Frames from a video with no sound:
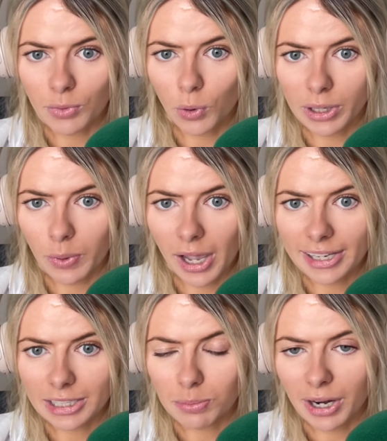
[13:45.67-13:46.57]
quite well
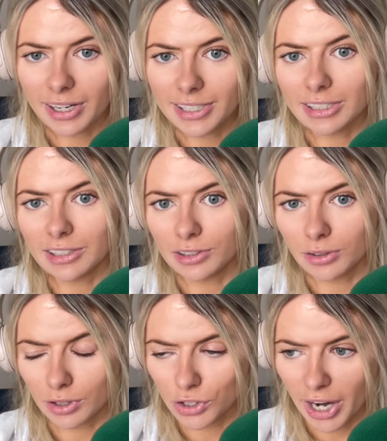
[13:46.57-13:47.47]
in comparison to the
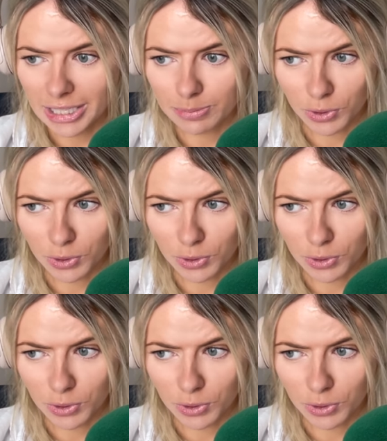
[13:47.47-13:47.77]
southern tracks.